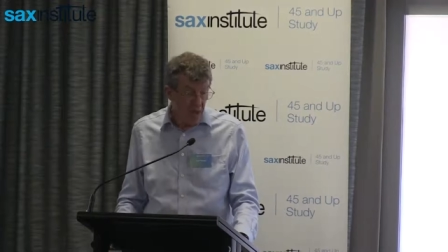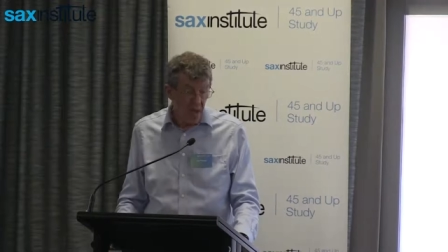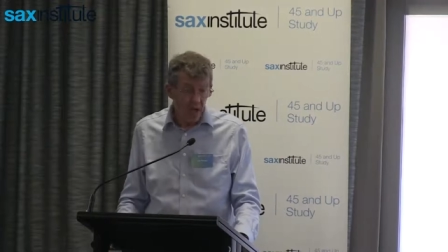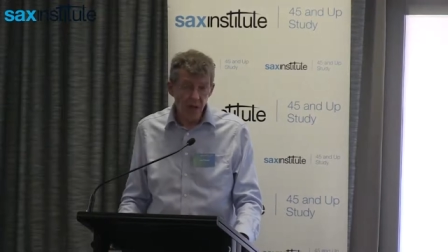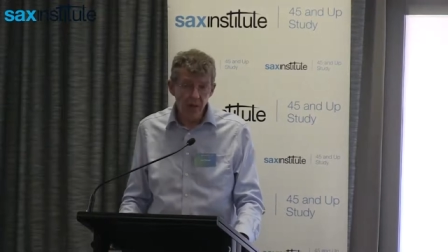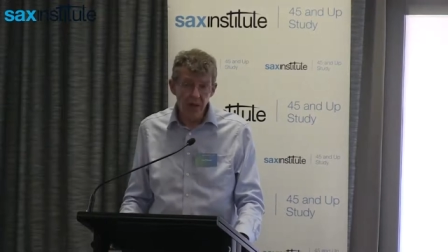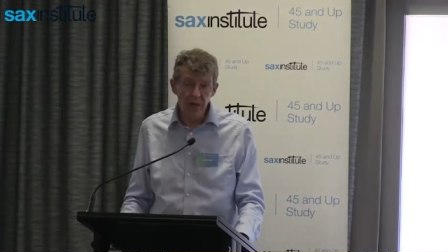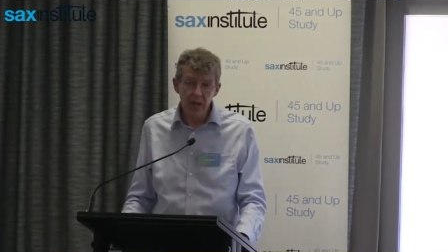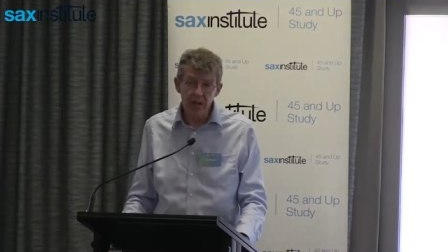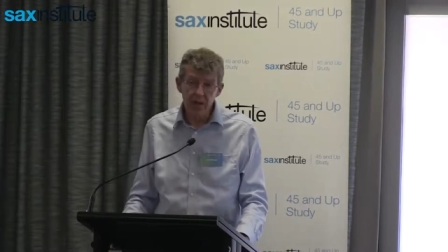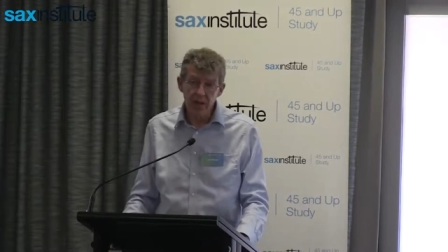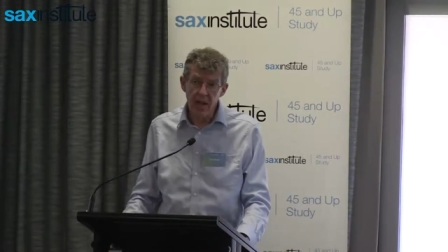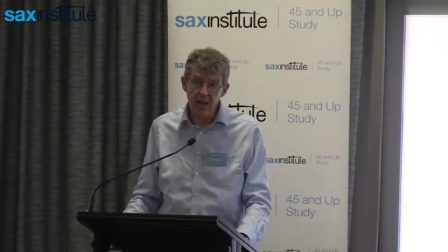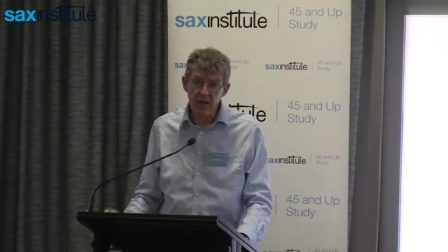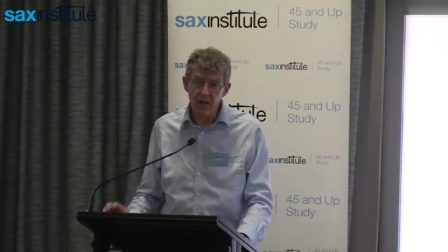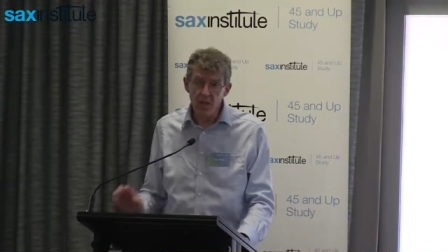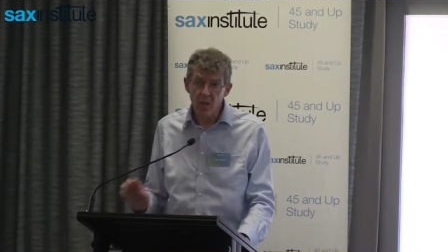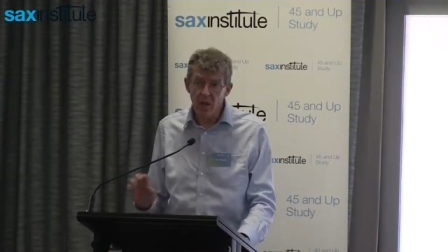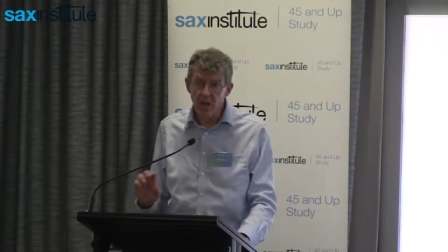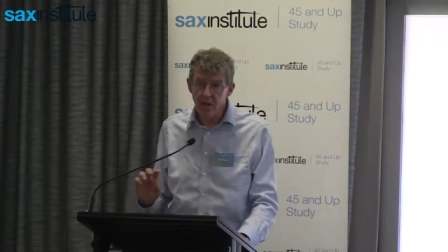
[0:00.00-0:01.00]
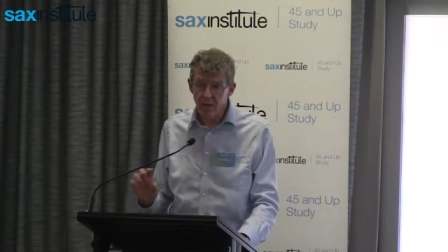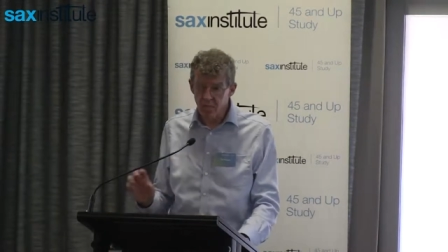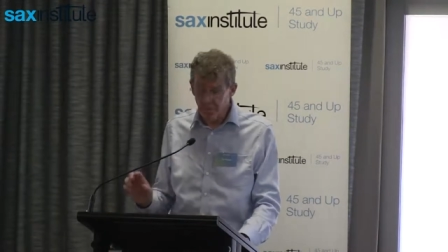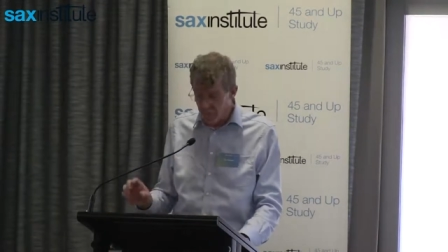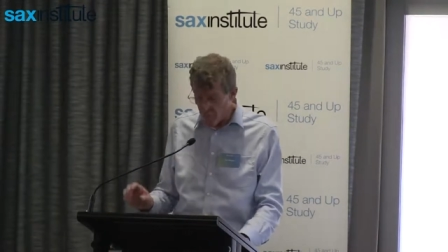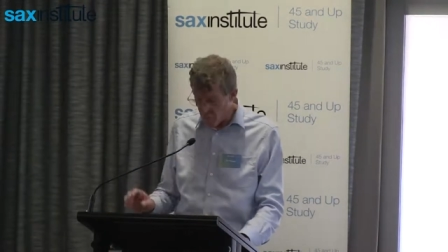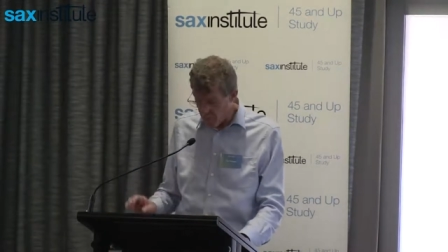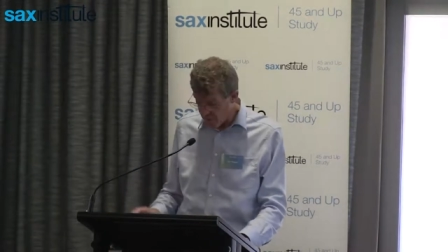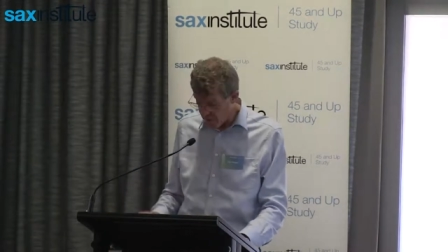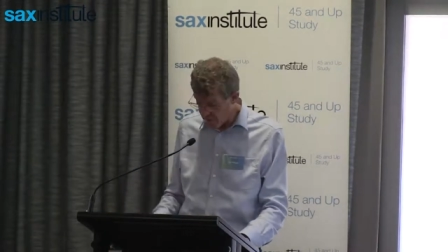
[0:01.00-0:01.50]
And I think that's quite
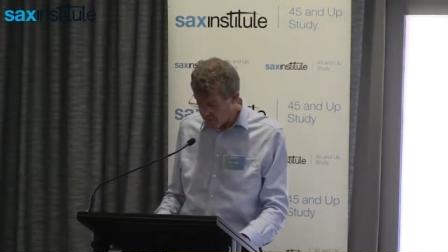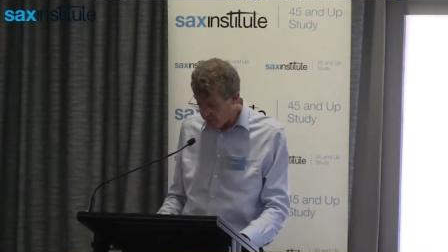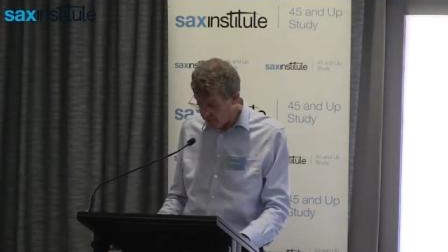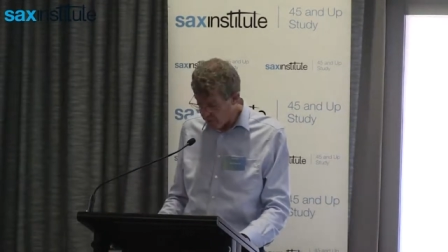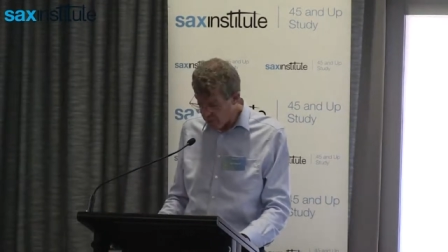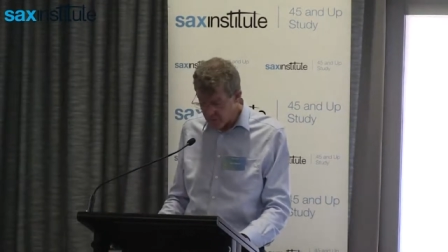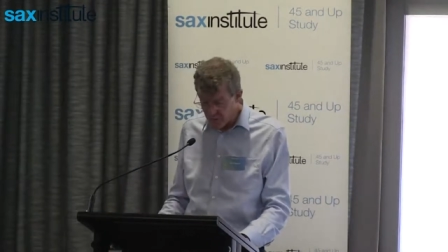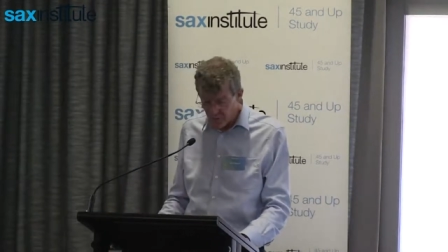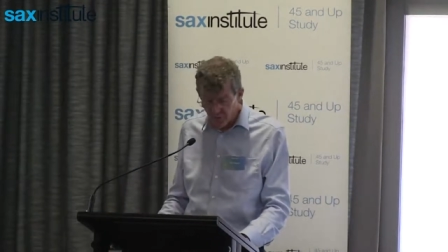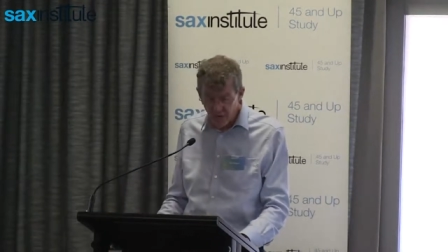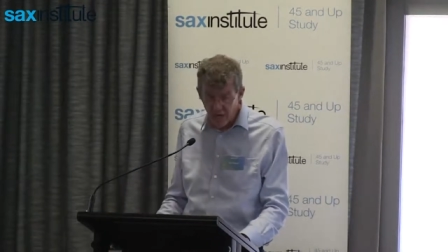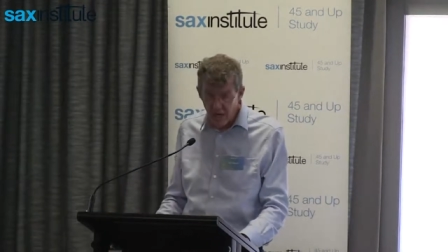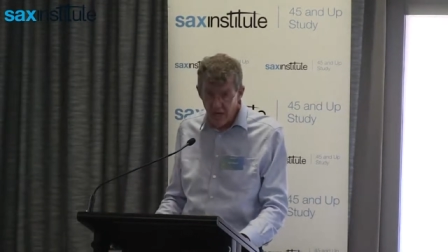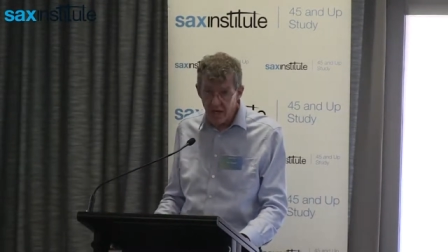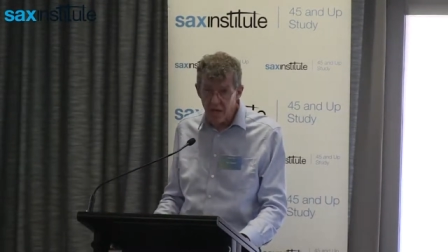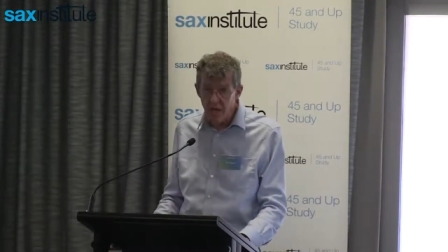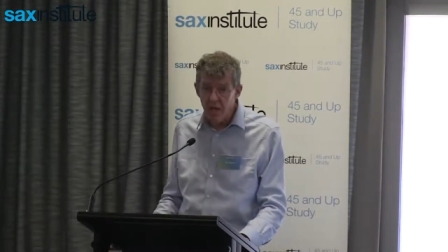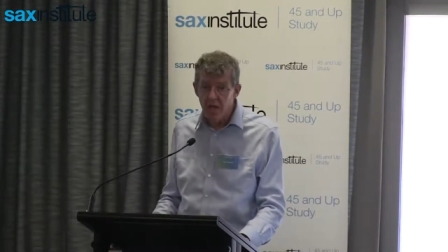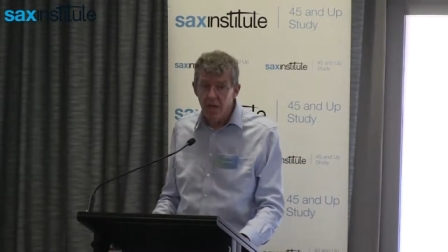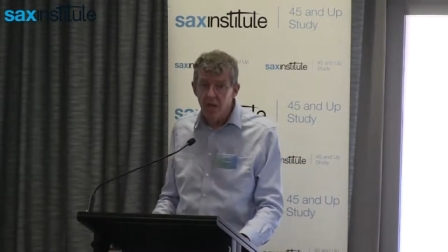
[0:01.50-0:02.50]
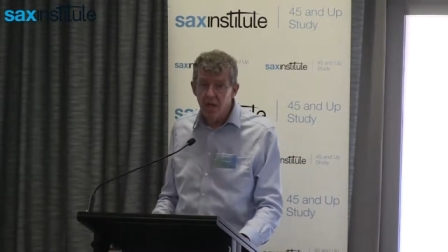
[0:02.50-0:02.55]
important to understand.